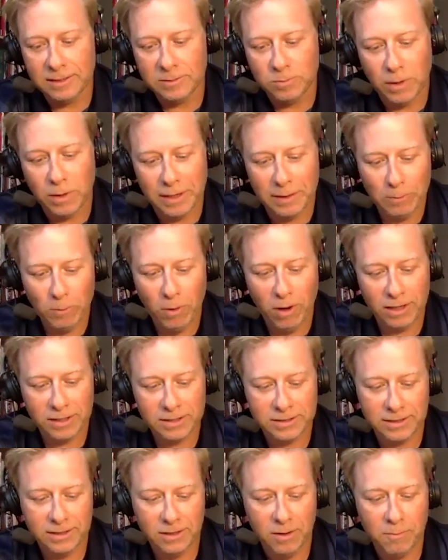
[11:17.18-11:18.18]
what it
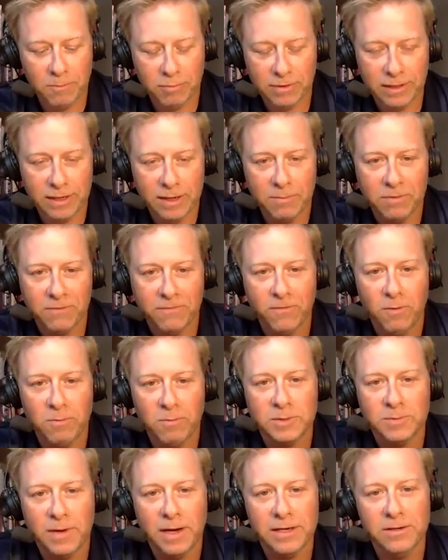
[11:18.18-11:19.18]
was, you know, a brilliant
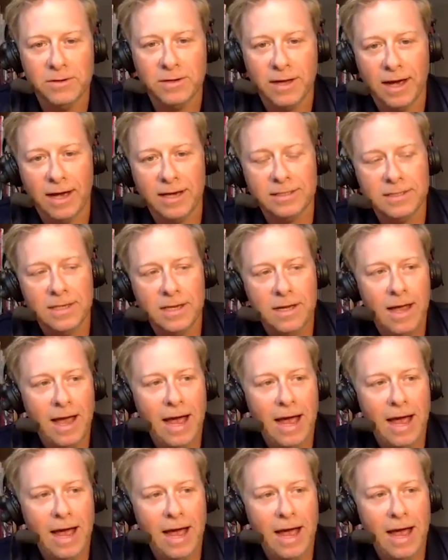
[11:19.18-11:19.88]
performance by you guys.